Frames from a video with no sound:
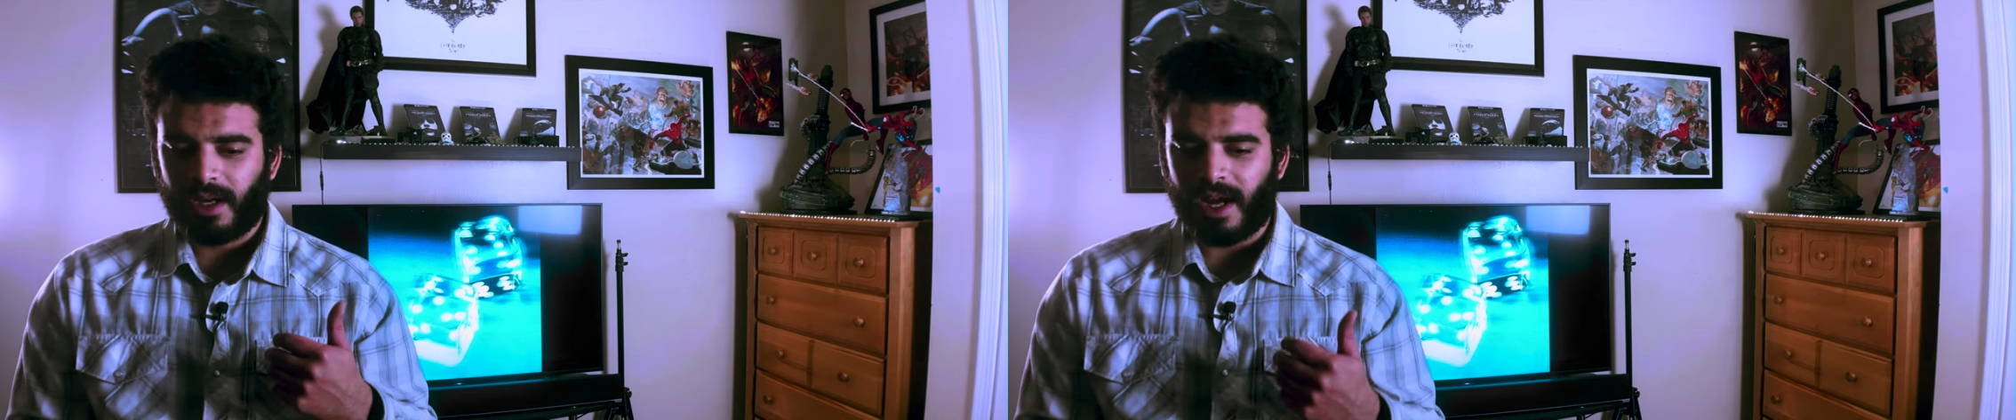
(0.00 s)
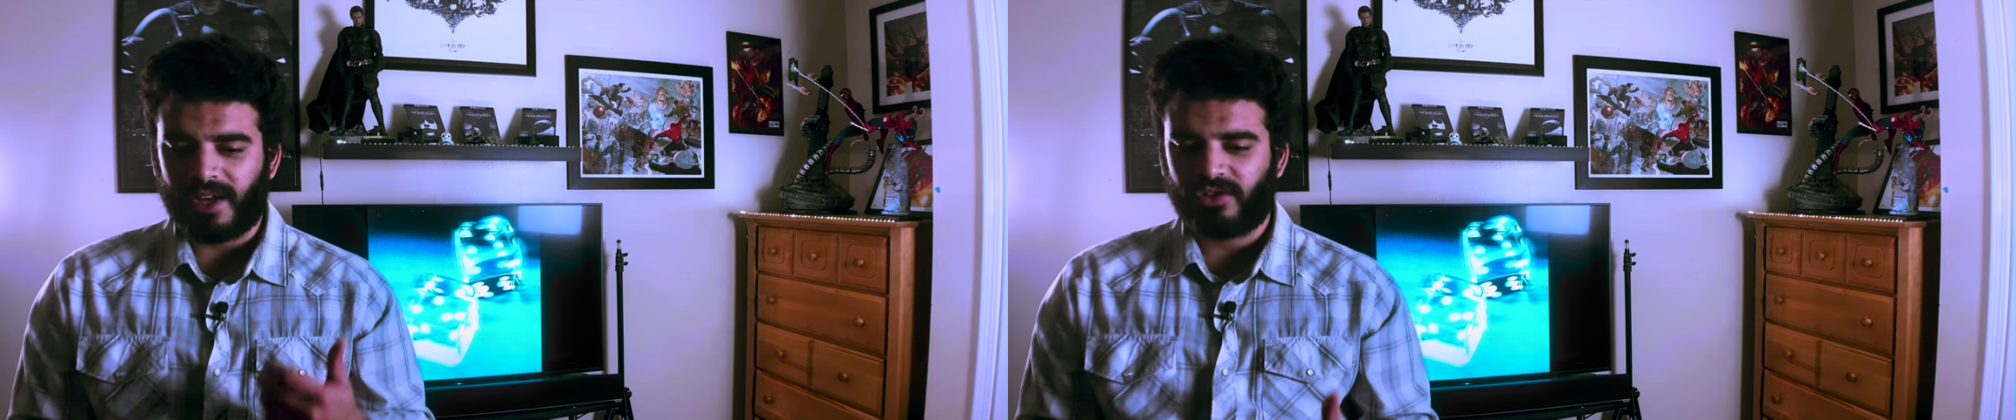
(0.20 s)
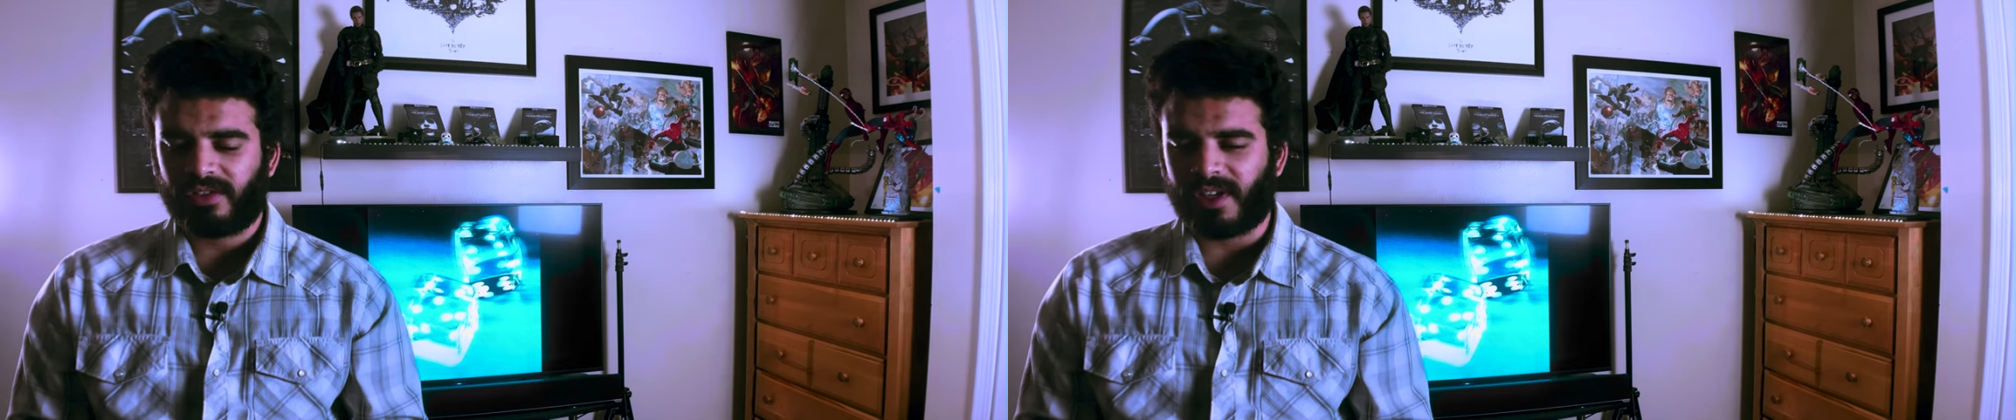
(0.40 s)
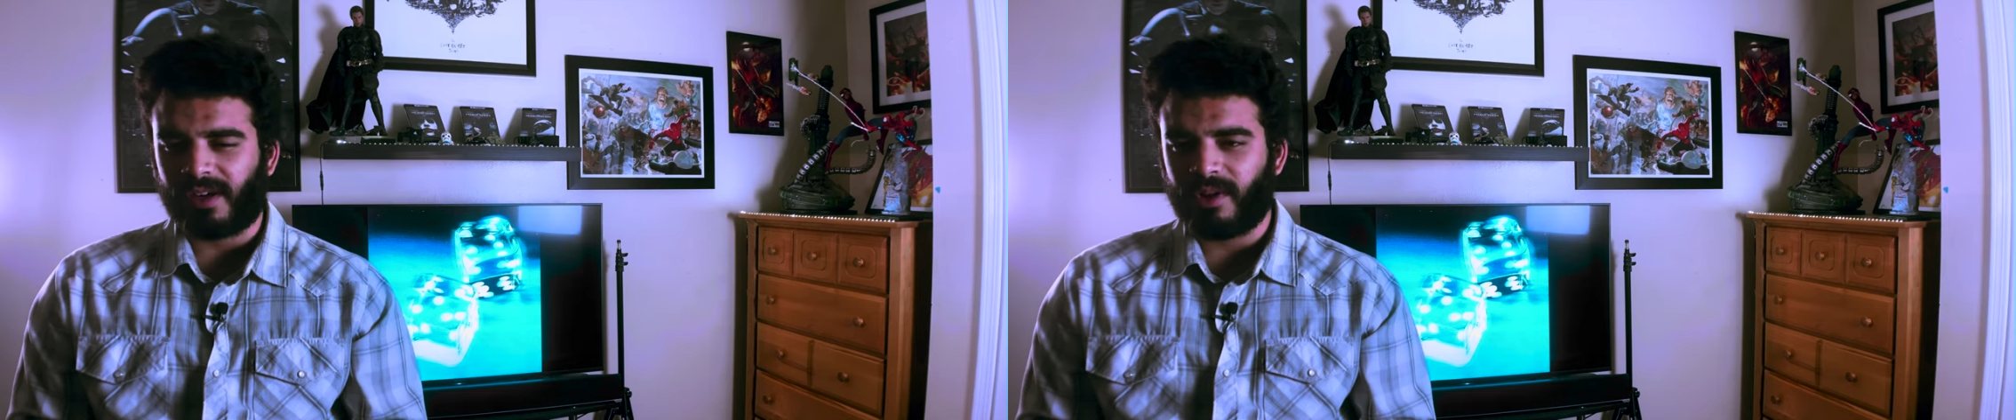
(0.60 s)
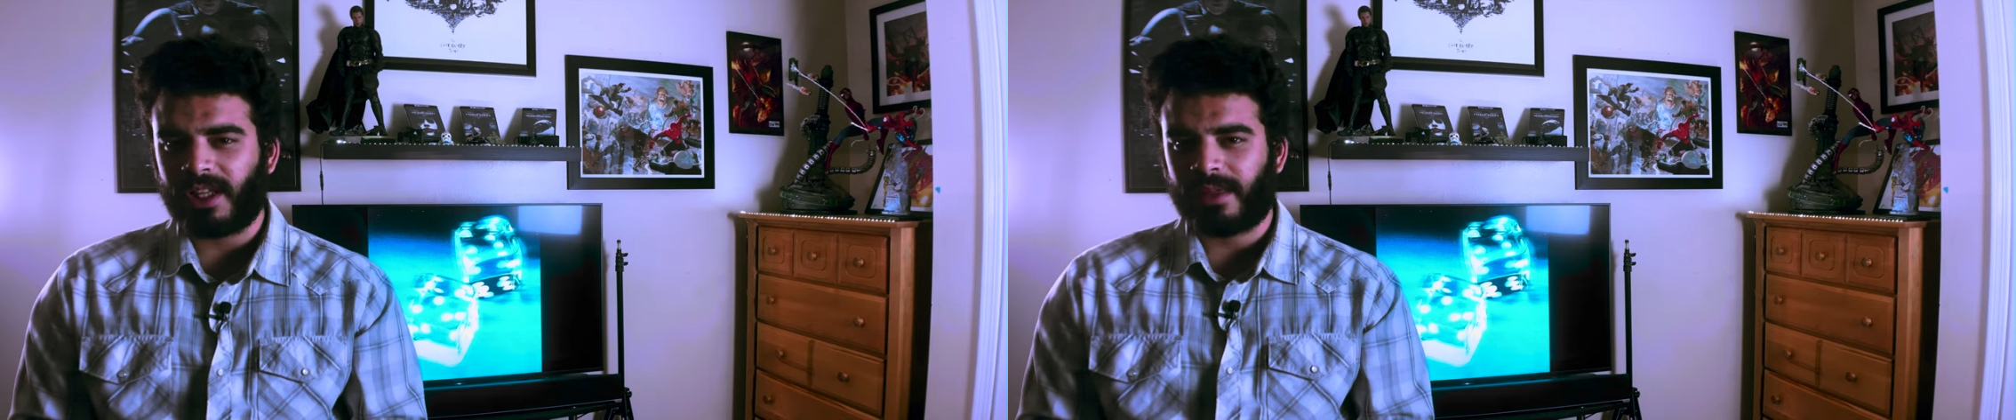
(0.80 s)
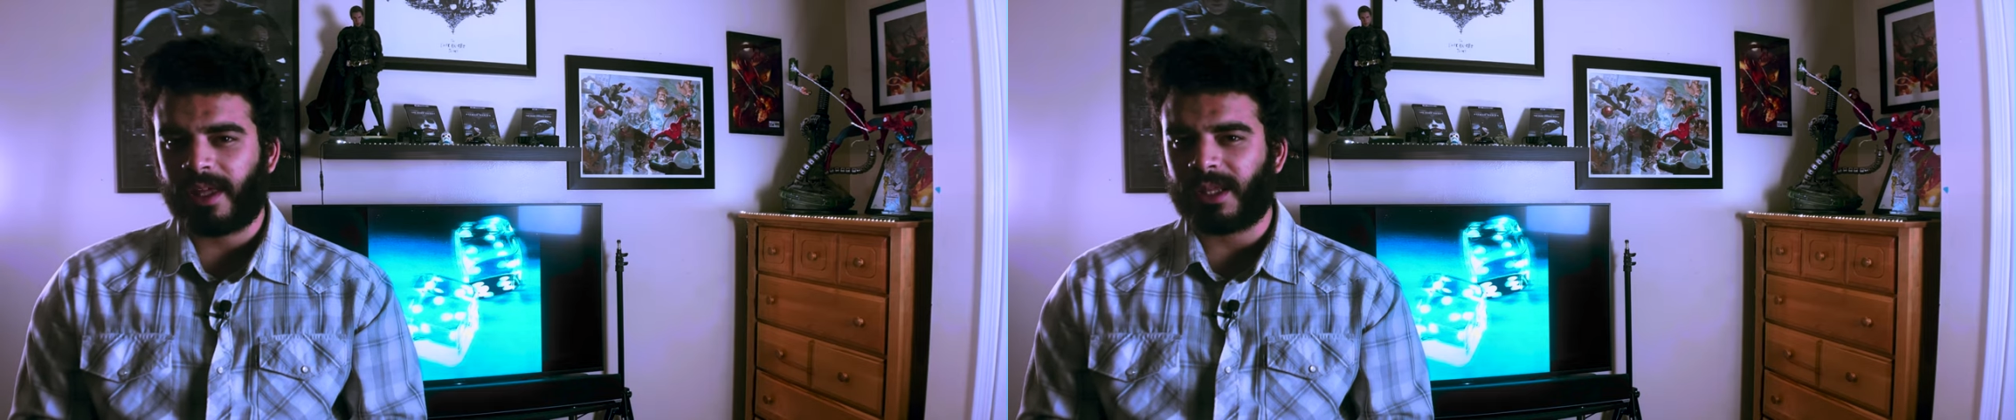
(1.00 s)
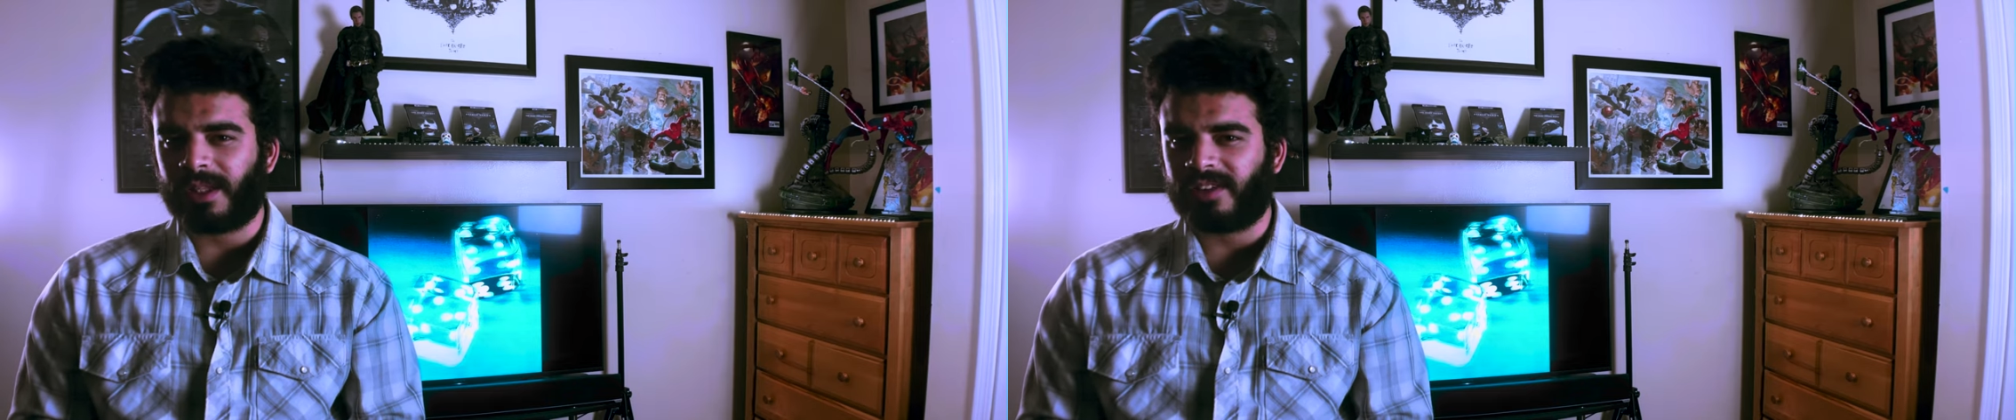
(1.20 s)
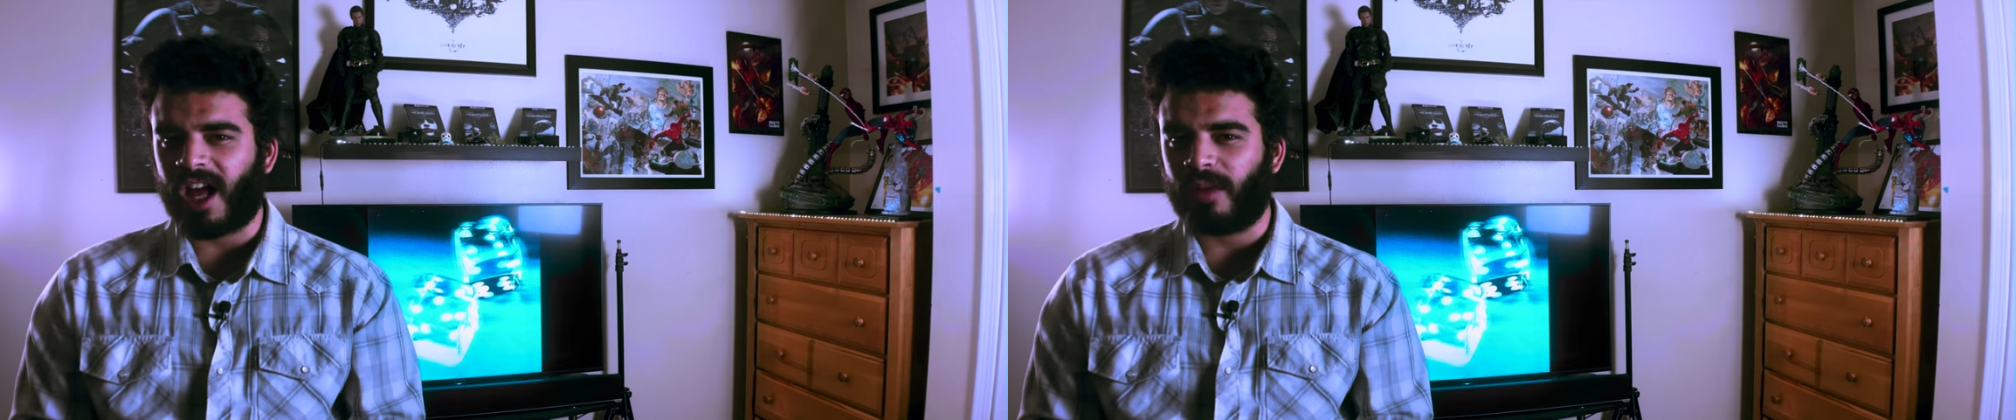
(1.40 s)
I really think
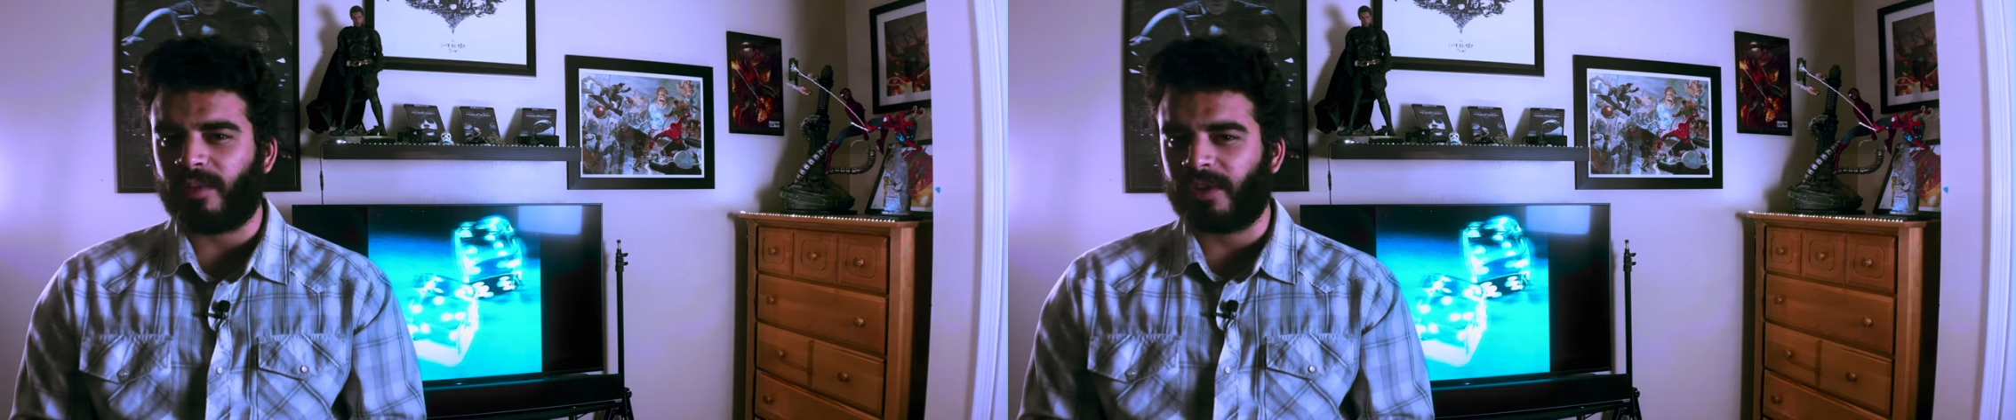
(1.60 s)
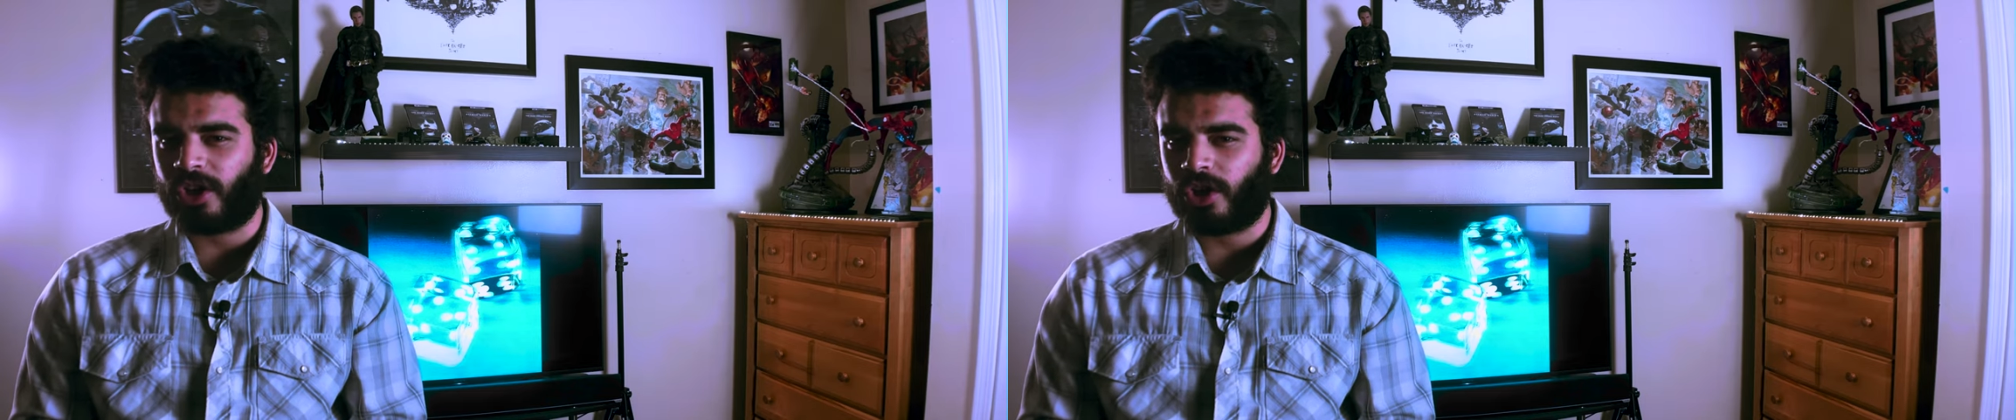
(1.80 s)
this album